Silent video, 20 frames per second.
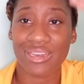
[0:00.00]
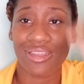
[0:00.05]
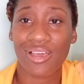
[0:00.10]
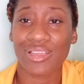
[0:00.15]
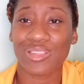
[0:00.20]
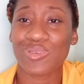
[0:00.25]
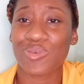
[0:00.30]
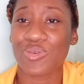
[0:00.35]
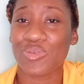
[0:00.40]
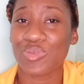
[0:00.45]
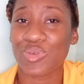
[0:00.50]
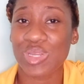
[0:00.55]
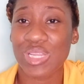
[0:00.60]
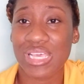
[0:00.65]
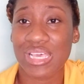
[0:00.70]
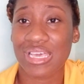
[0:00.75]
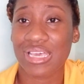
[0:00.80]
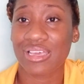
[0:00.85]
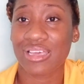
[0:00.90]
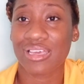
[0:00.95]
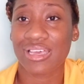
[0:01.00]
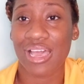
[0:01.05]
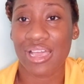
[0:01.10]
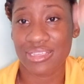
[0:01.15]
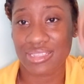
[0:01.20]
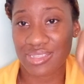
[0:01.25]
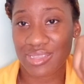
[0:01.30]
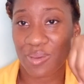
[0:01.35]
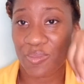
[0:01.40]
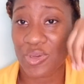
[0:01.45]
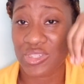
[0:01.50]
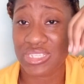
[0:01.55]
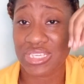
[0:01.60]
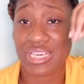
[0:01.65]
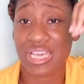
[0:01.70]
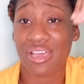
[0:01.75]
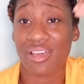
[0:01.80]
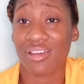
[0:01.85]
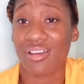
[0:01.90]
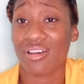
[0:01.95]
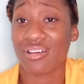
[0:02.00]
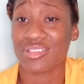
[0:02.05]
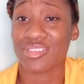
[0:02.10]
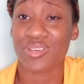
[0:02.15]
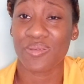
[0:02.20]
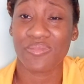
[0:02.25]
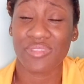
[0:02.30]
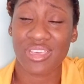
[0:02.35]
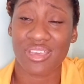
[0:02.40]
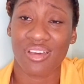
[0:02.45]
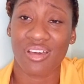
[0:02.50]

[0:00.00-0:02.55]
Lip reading: not only cancer, but it can cause something